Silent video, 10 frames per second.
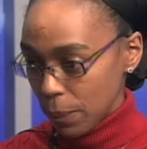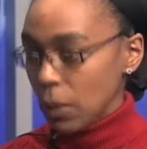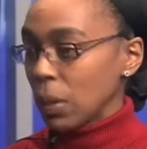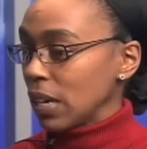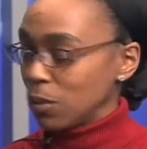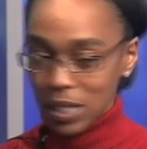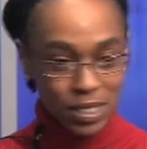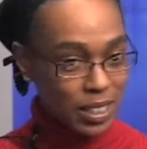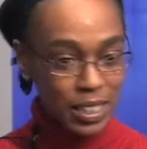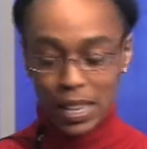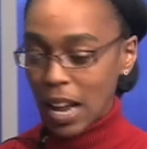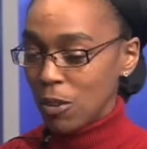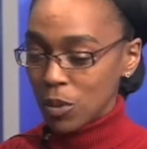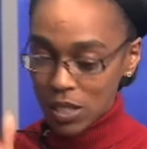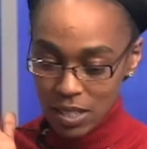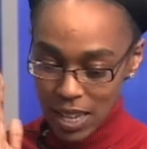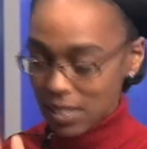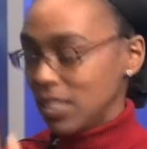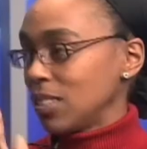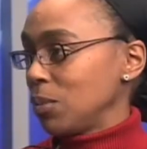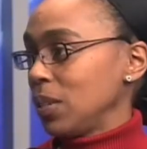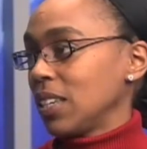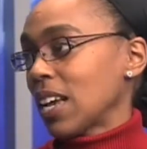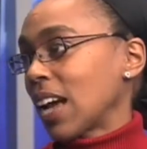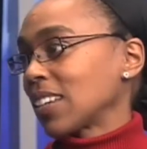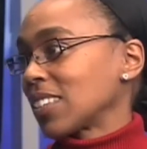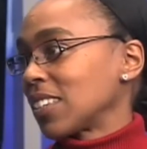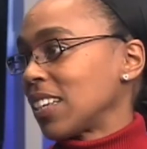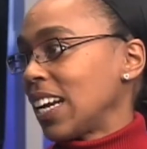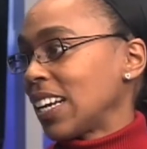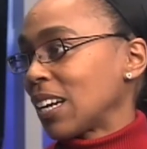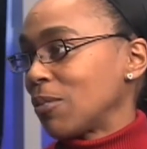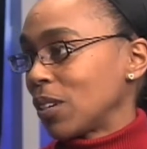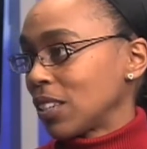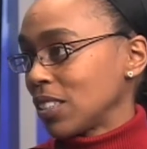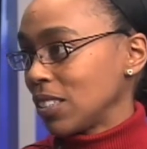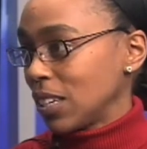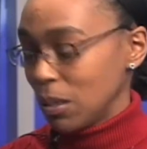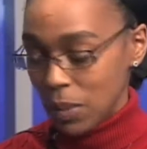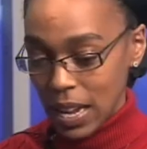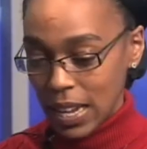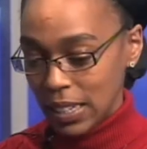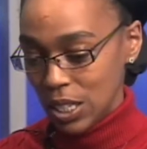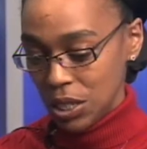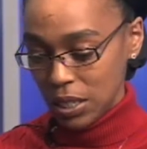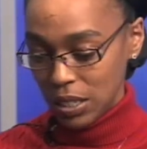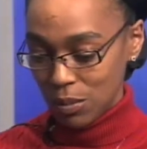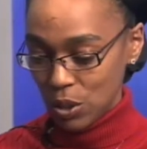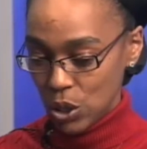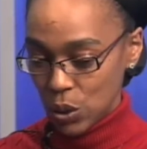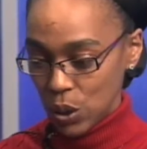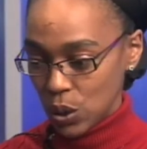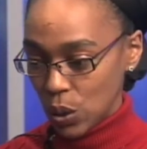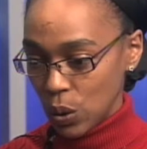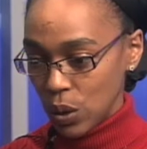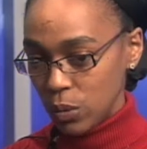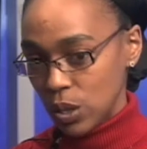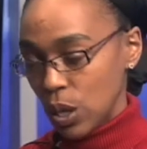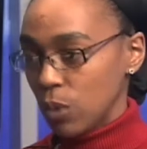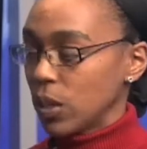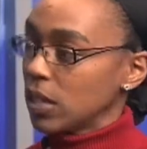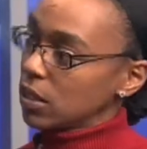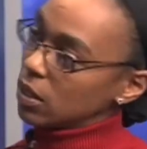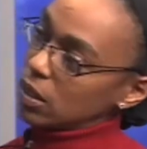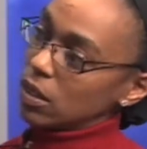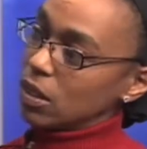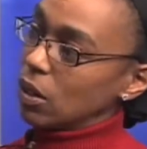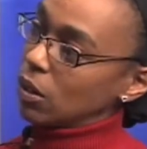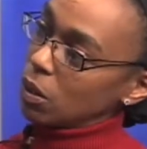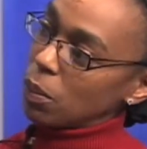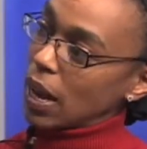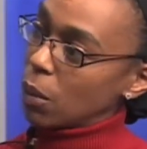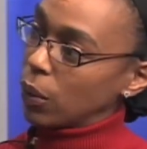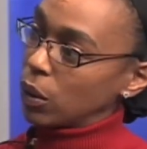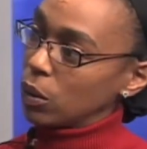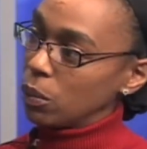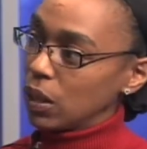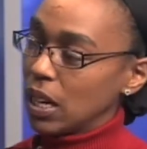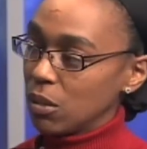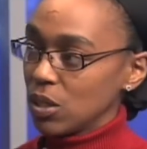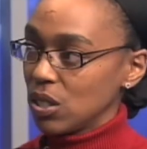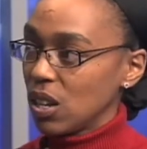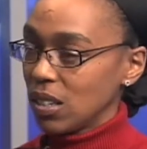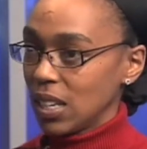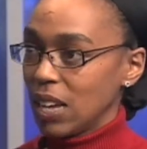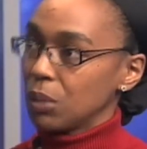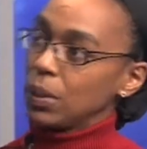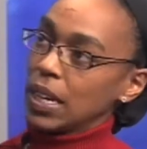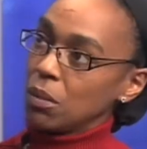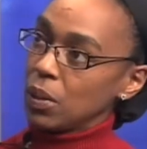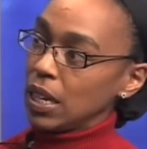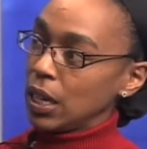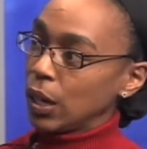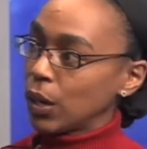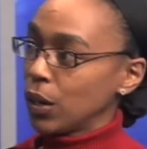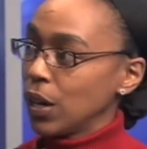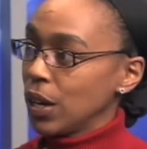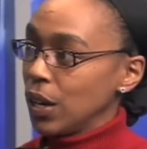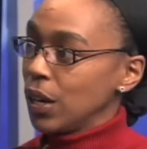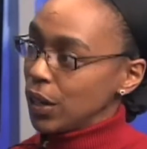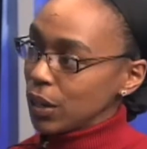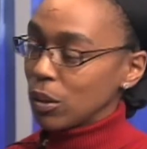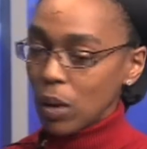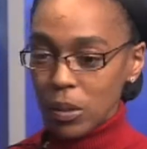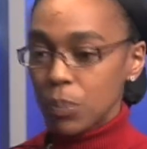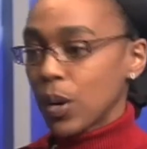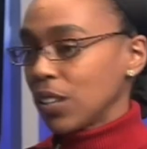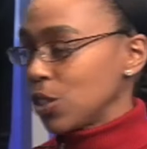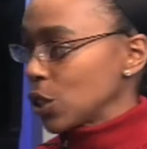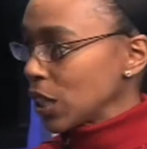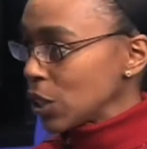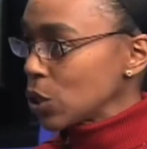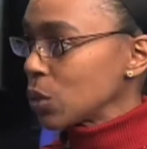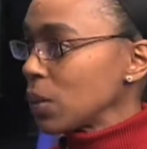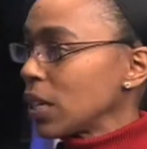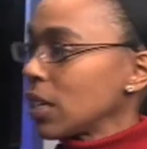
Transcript: But once again, I was destined to be a doctor, and I wanted to study biology and chemistry, so it was always on the back burner, but I was taught to have a plan B, or, you know, always practice your instrument,